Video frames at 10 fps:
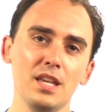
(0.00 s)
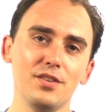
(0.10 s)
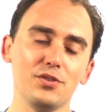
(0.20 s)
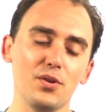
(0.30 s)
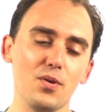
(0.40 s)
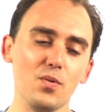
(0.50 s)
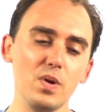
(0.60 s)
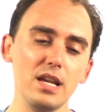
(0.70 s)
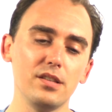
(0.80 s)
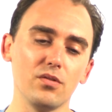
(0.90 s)
So
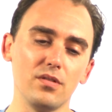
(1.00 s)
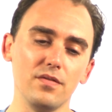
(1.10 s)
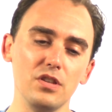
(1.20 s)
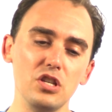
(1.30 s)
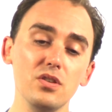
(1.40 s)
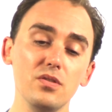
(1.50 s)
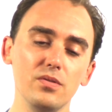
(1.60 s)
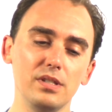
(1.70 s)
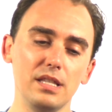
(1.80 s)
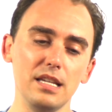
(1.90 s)
we sort of
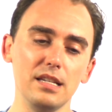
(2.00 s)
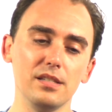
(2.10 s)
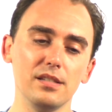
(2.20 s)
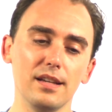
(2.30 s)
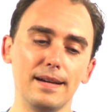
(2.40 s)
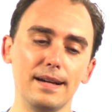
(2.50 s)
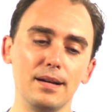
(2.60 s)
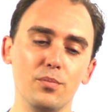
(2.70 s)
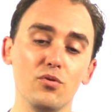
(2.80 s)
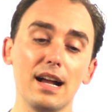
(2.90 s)
use these
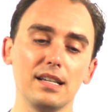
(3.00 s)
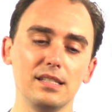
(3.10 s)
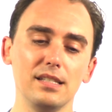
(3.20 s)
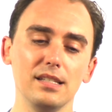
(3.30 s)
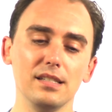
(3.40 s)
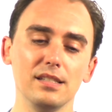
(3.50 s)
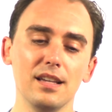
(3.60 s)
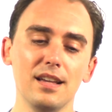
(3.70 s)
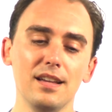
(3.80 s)
practices